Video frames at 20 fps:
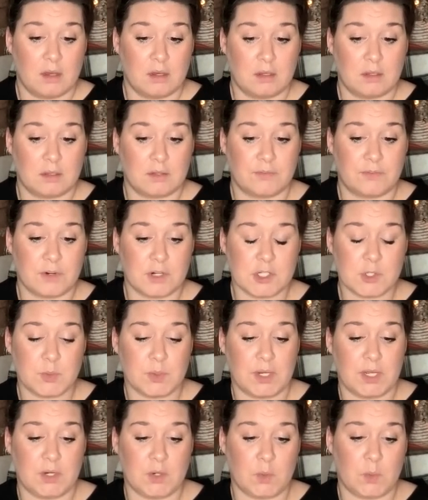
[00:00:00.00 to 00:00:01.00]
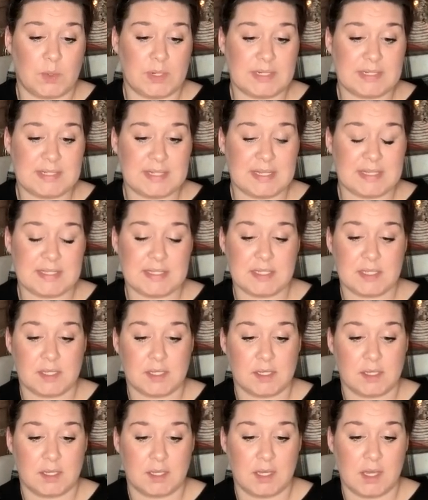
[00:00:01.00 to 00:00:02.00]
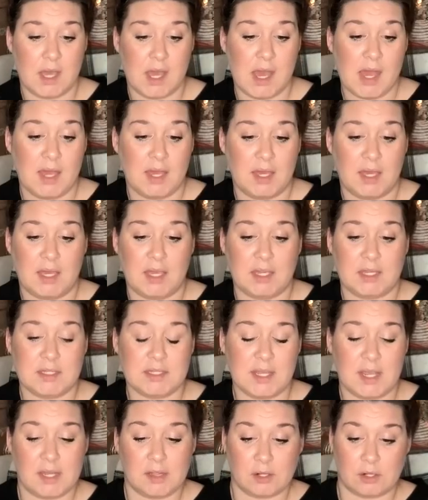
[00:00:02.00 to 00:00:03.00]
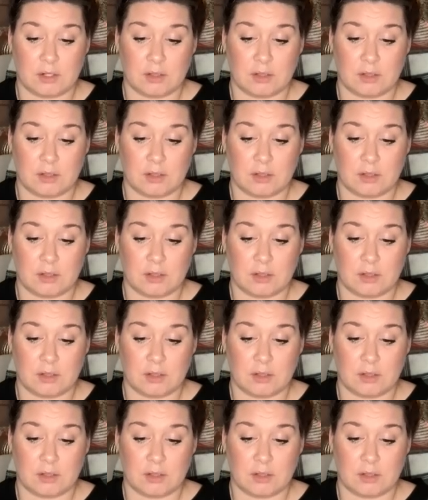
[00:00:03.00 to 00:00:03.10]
The first one was this Ann Taylor